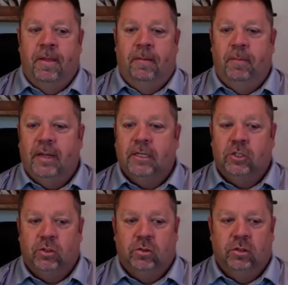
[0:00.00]
Making
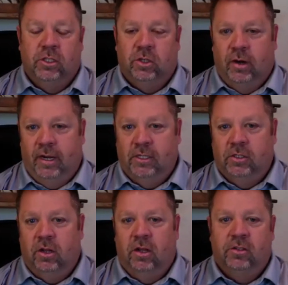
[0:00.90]
sure that your
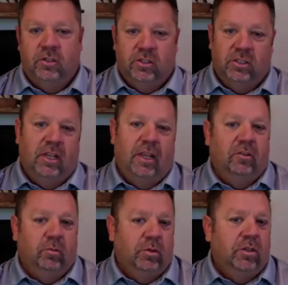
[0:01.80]
agent
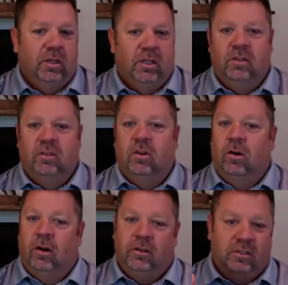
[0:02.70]
understands what your needs
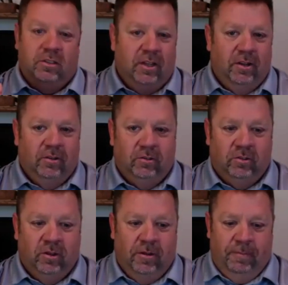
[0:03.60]
are,
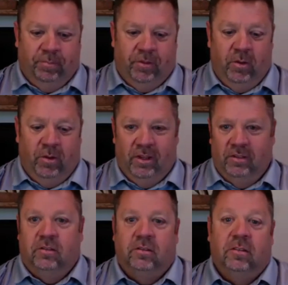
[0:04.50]
understands, is
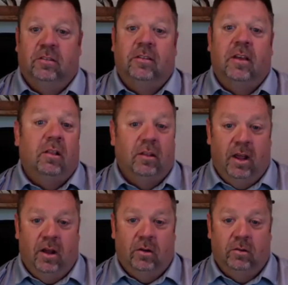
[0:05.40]
this a solid
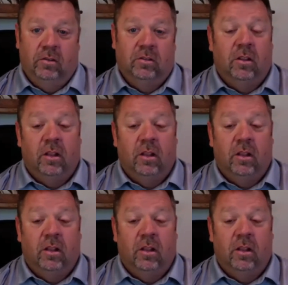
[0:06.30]
house? Because a